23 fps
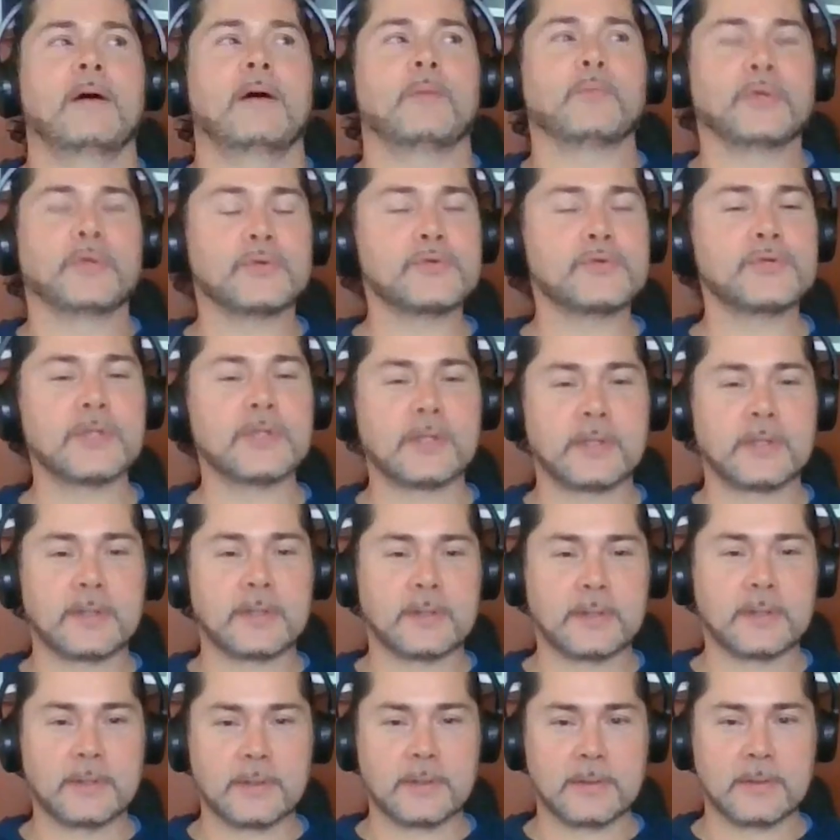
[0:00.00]
Music
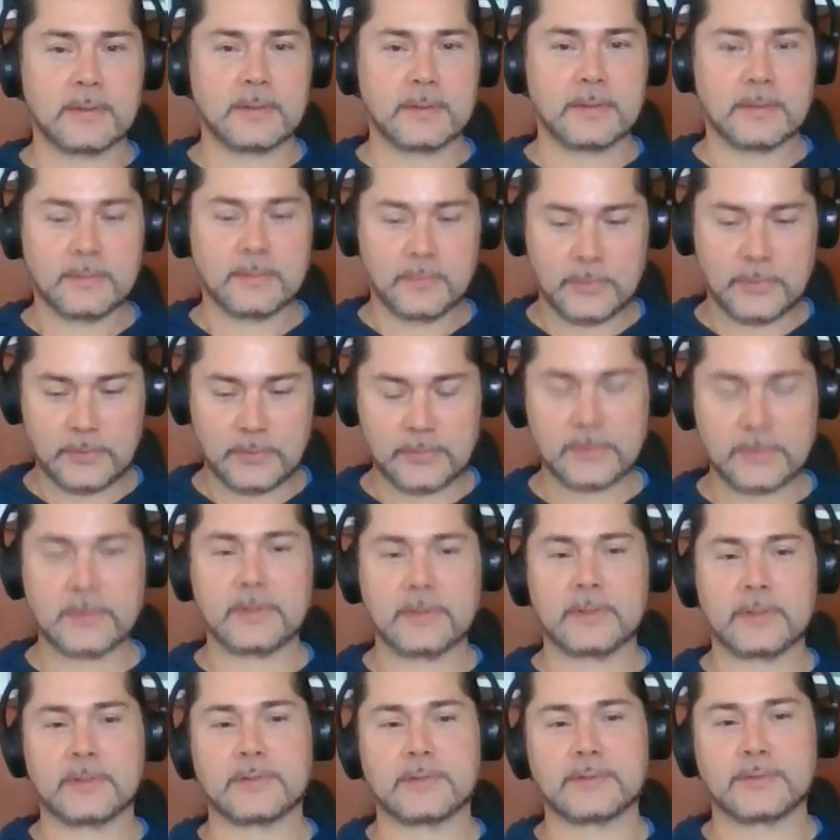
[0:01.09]

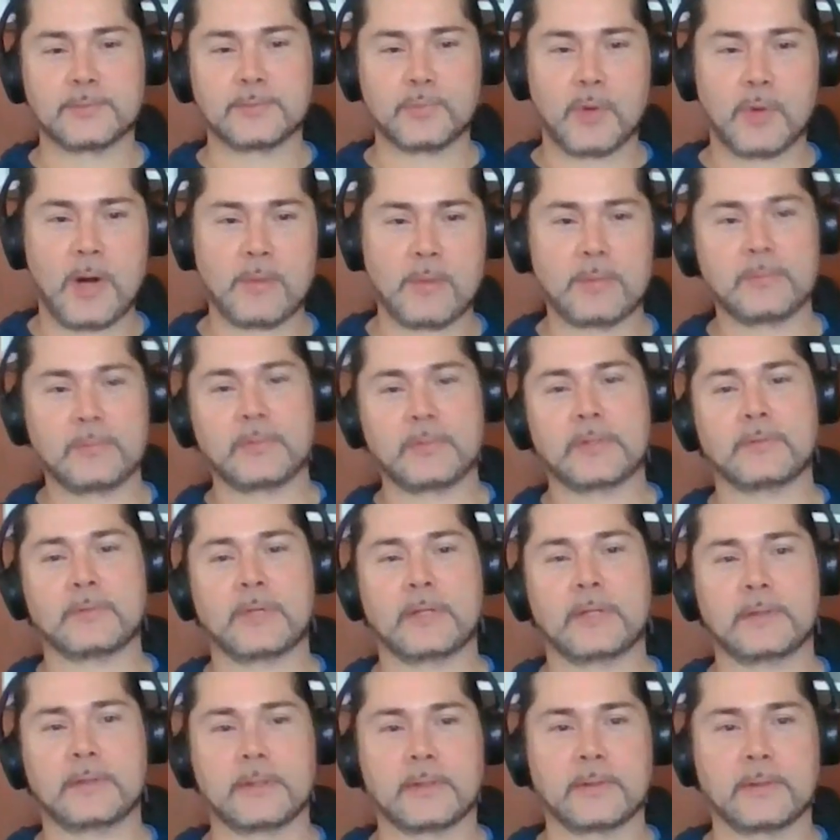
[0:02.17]
is probably right
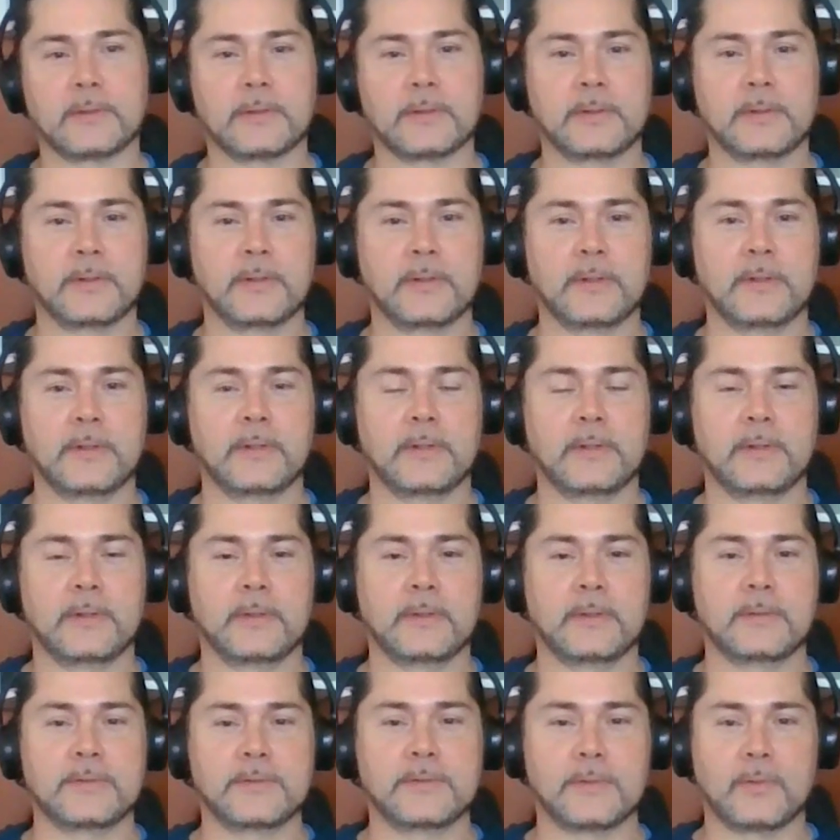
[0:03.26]
there.
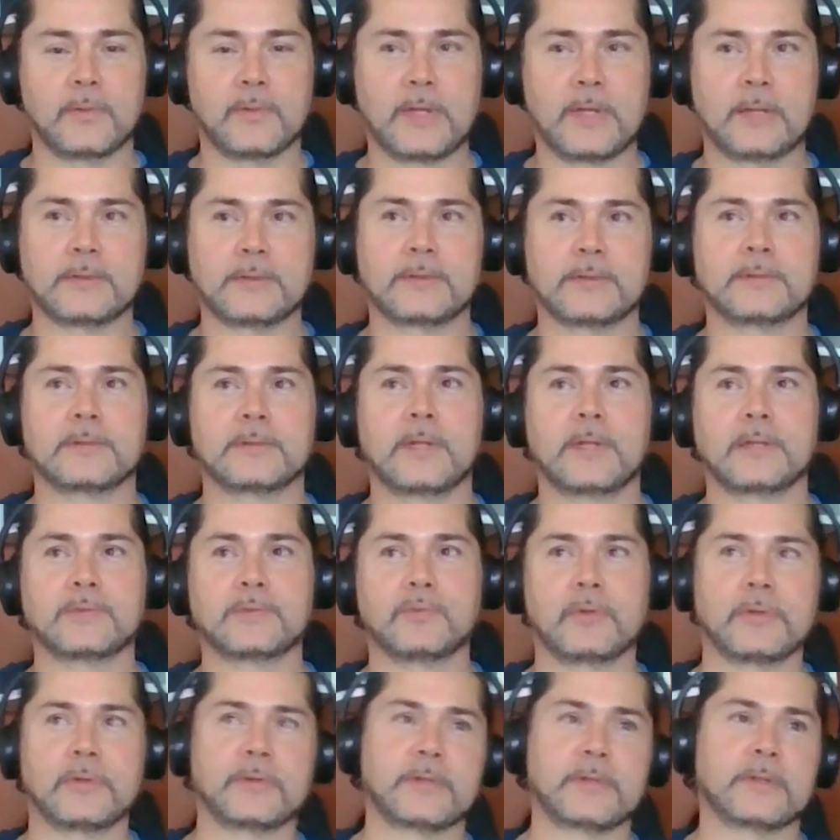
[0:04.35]
So that's
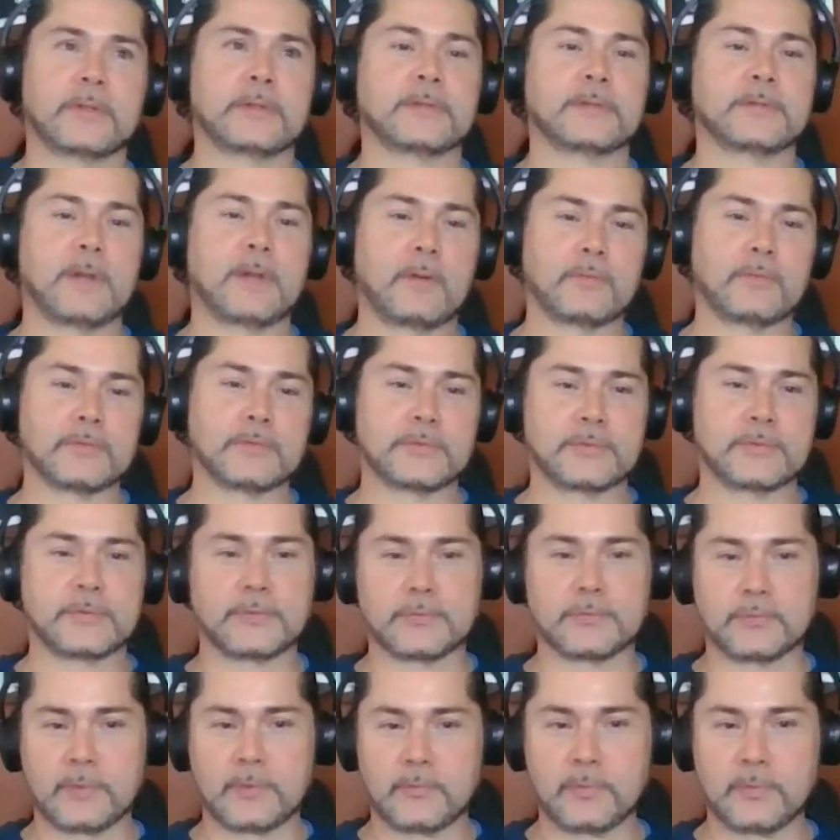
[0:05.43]
one thing that's always
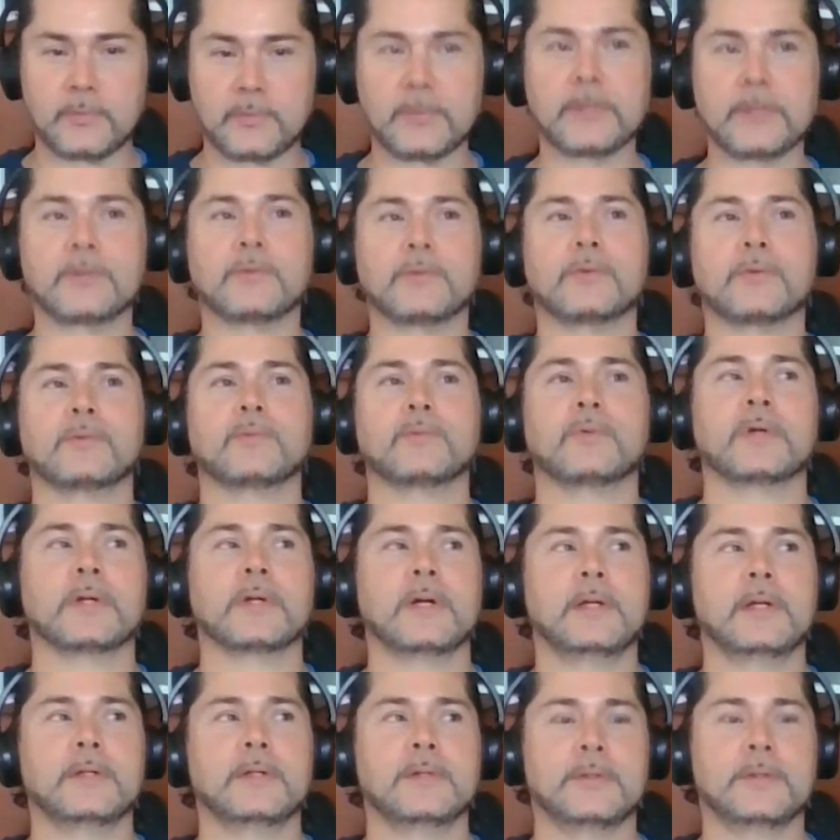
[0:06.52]
driven me toward what
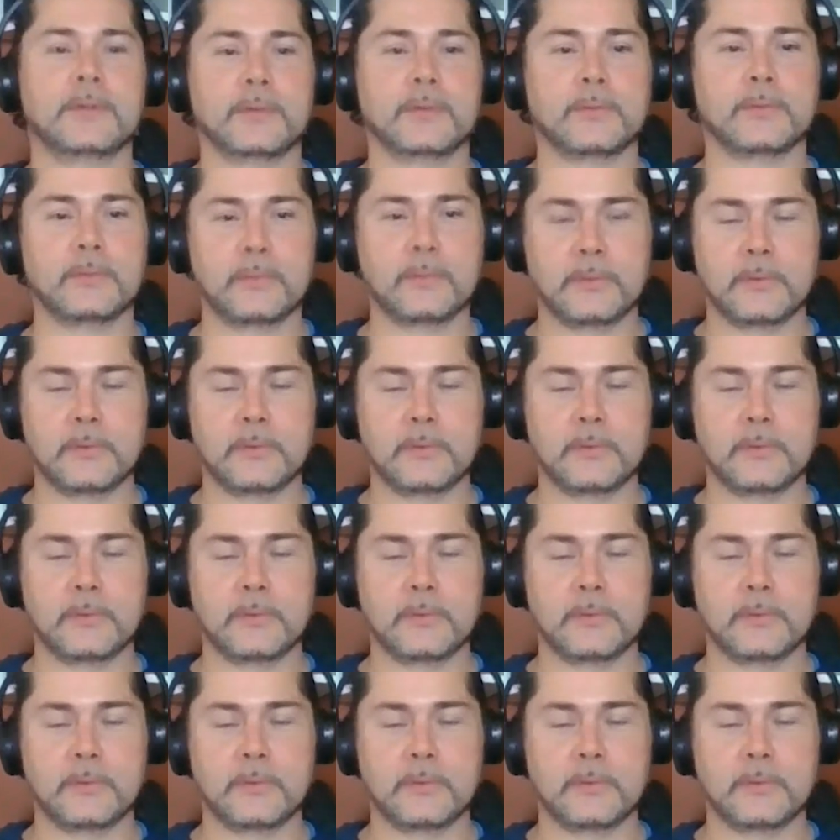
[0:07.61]
I do.